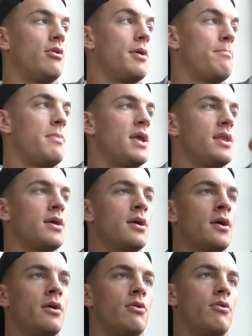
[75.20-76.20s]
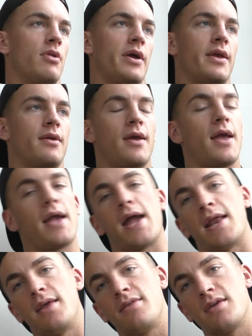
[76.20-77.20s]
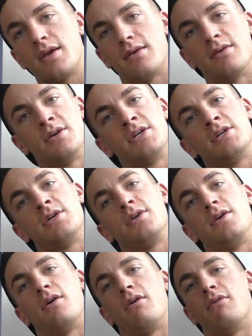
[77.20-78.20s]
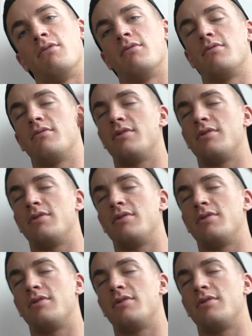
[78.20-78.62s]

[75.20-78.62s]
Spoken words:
media or, like, anything, you know.